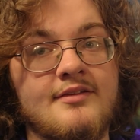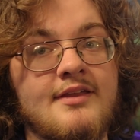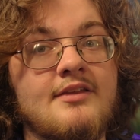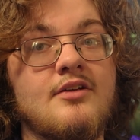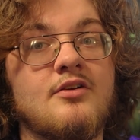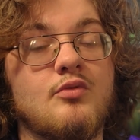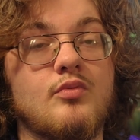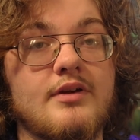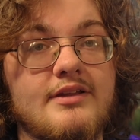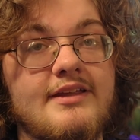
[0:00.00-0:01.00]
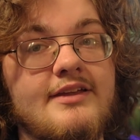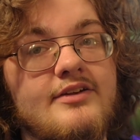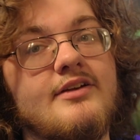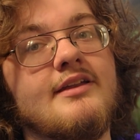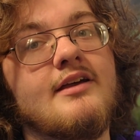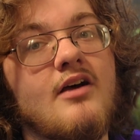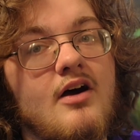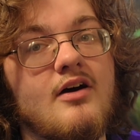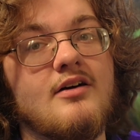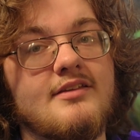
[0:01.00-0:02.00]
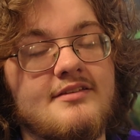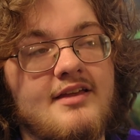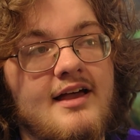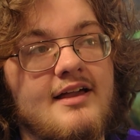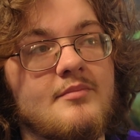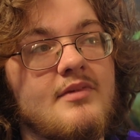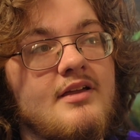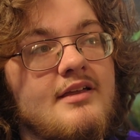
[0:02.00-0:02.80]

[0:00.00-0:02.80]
They look really good all the time.